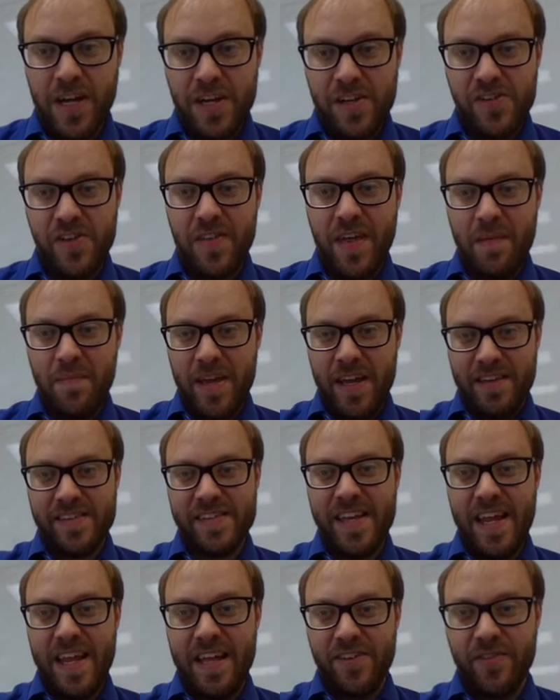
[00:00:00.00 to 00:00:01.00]
So that makes
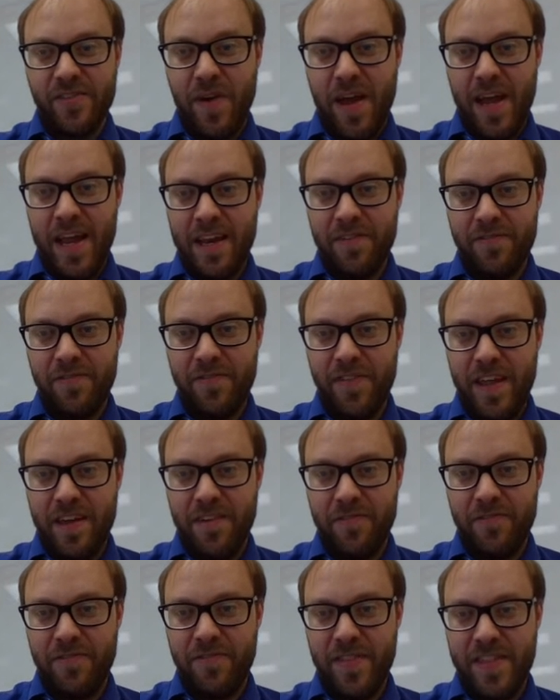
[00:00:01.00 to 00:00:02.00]
sense, right?
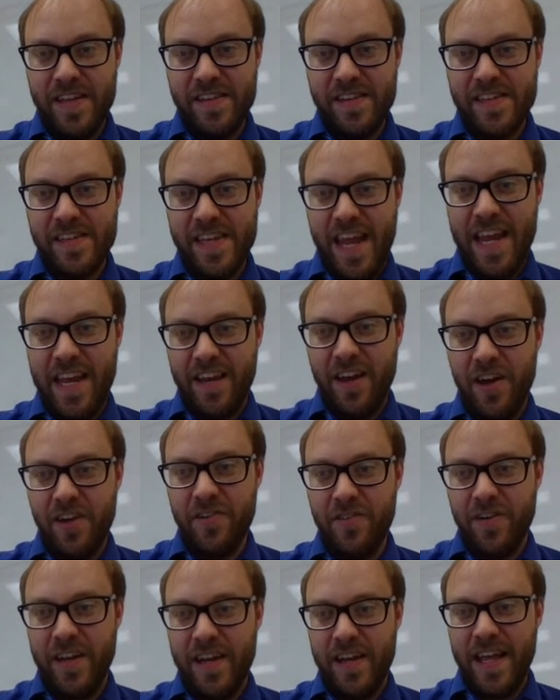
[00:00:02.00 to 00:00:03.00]
If this is
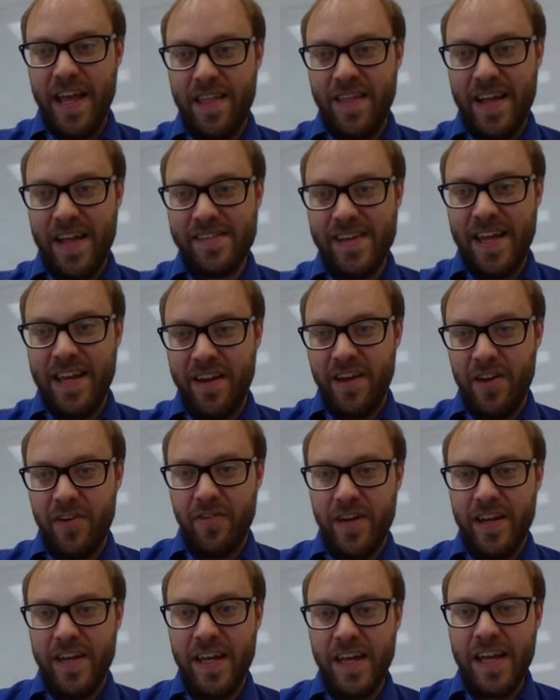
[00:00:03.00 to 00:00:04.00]
800 and that's
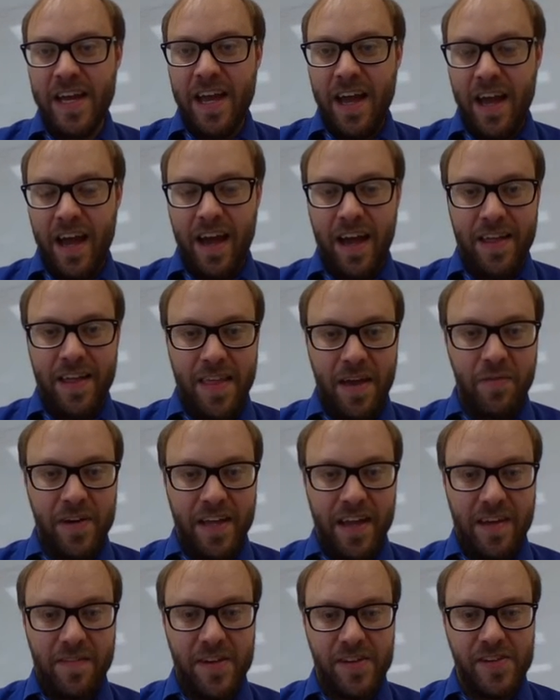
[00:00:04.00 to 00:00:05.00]
800, that would
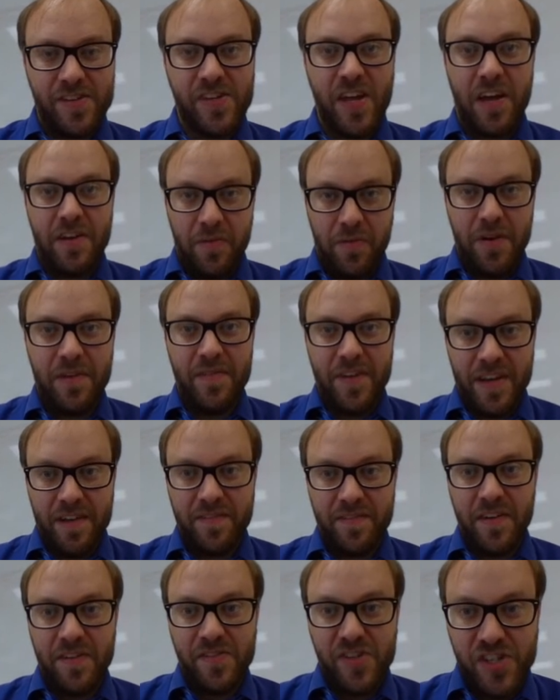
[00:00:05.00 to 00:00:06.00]
give us a derivative
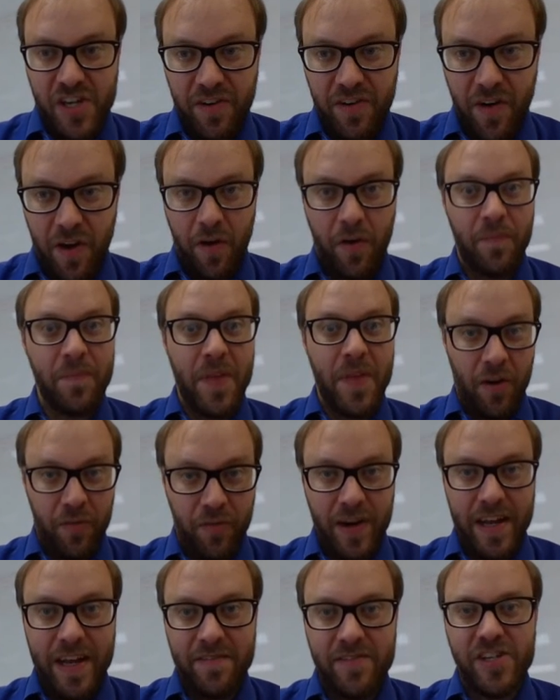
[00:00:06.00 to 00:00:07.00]
of zero, a
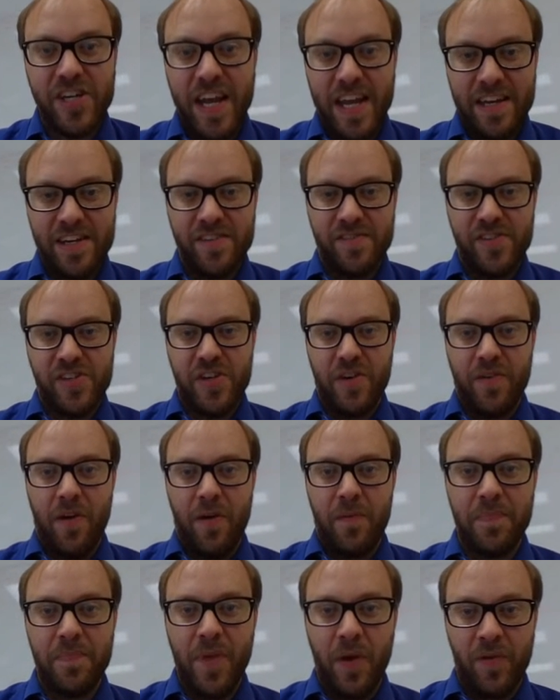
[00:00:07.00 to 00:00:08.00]
rate of change of zero.
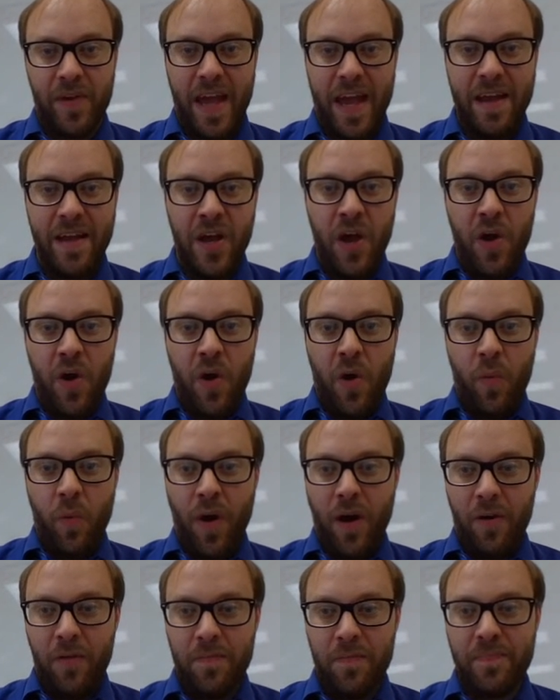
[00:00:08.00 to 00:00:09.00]
Okay.
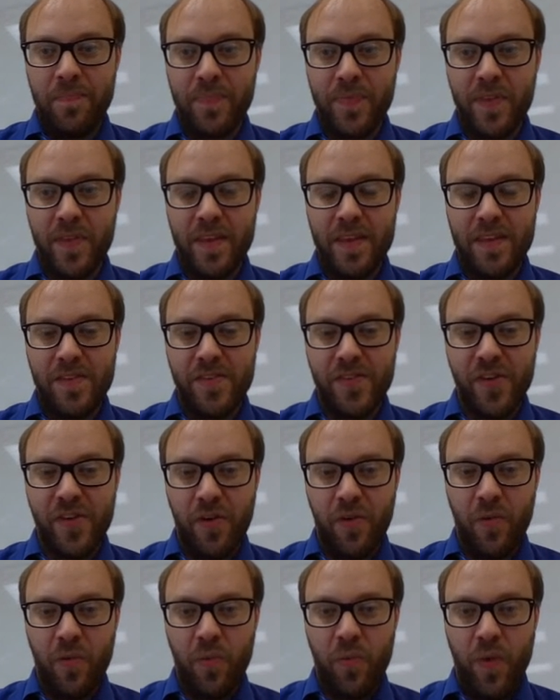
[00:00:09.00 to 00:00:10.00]
Well,
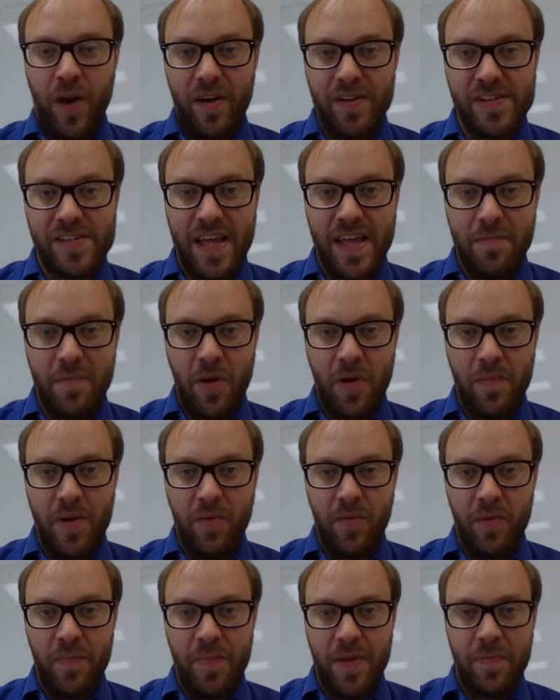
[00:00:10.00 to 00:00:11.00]
so where is that moment
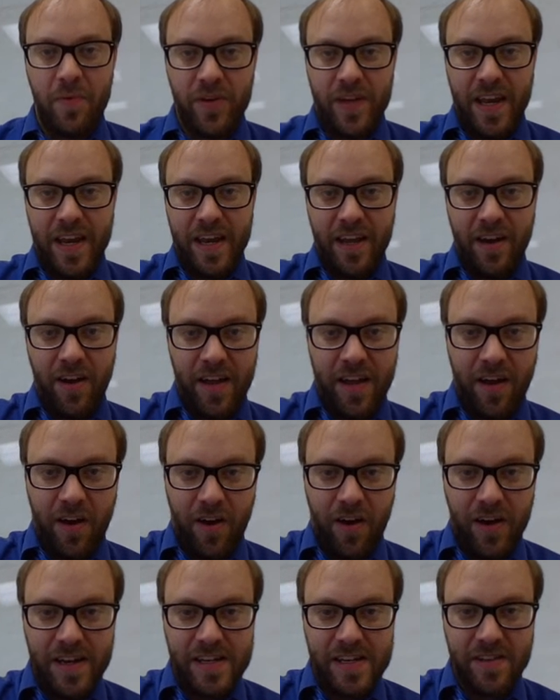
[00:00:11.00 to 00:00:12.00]
where people are getting
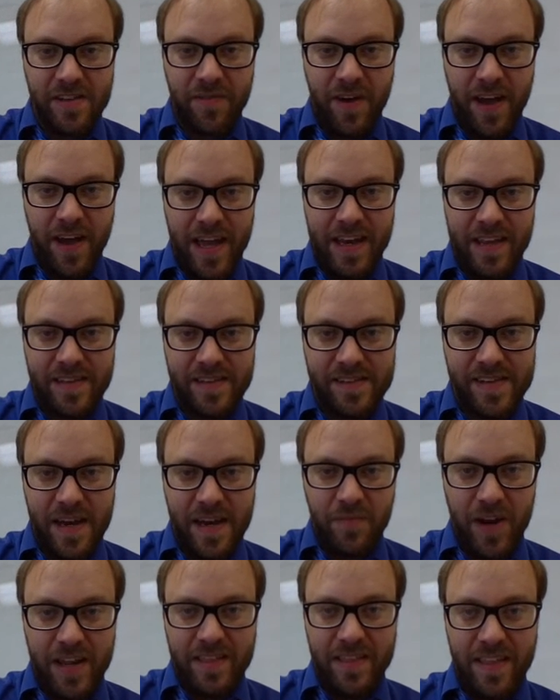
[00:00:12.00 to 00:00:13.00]
onto the ride at the same
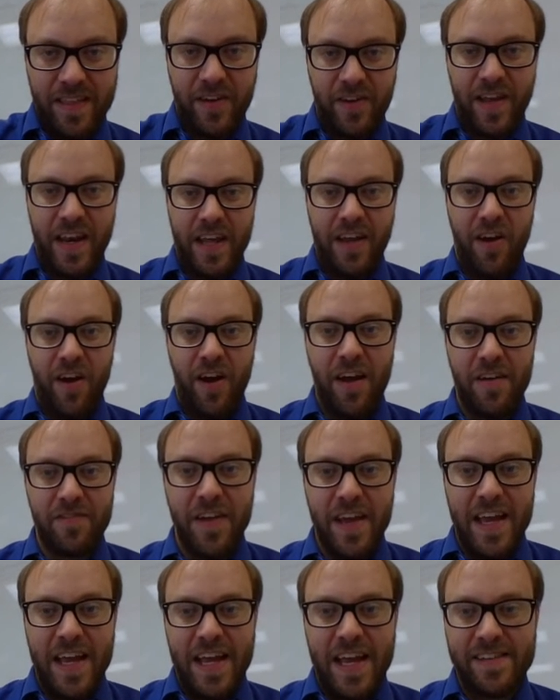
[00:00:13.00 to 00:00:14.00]
rate that they're getting off?
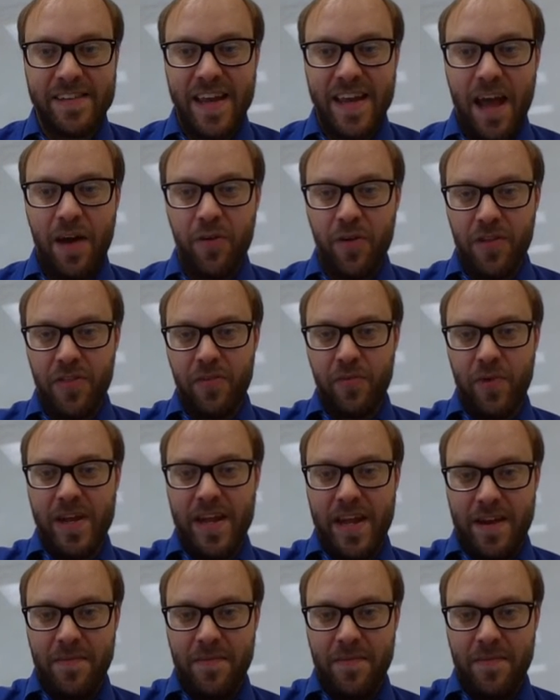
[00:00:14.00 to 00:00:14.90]
It's at hour three.